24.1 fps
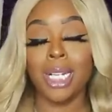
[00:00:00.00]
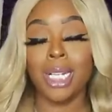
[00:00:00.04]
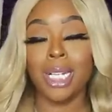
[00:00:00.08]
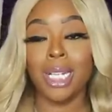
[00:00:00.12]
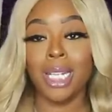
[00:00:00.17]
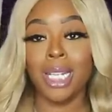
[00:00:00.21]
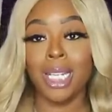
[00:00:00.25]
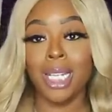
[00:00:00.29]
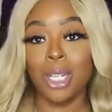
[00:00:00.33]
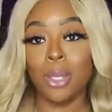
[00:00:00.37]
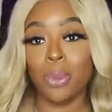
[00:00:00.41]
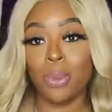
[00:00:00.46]

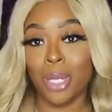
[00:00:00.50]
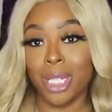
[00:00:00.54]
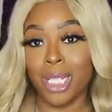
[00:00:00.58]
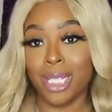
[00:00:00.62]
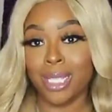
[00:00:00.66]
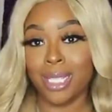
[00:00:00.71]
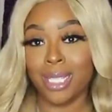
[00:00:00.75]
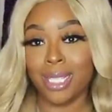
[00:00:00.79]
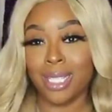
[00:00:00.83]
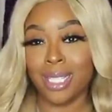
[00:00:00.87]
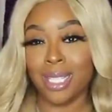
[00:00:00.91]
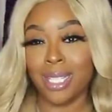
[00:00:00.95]

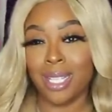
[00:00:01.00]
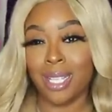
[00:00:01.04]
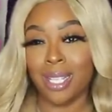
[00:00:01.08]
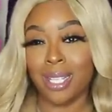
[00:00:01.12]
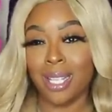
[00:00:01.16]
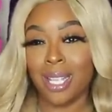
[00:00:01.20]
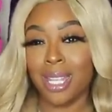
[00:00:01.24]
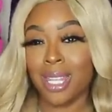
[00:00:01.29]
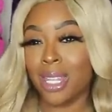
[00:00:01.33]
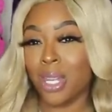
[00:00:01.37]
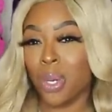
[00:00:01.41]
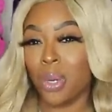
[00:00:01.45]
clearance
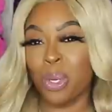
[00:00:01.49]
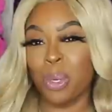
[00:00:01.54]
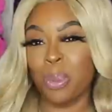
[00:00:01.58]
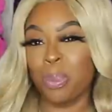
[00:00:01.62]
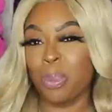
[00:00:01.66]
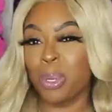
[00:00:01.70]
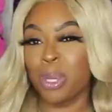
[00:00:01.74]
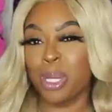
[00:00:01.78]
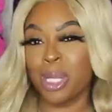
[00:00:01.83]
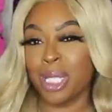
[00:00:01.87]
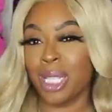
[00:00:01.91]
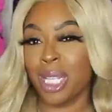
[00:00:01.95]

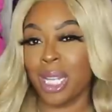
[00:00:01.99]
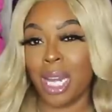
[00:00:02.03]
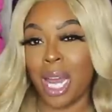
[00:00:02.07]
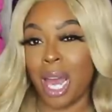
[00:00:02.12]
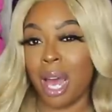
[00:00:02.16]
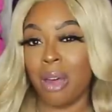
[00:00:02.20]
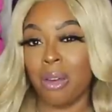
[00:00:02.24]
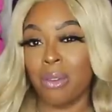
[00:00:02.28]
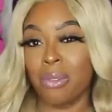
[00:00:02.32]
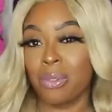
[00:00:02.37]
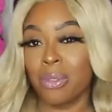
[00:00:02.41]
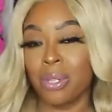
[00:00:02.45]
30%
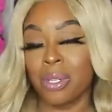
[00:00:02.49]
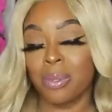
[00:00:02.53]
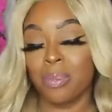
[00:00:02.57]
off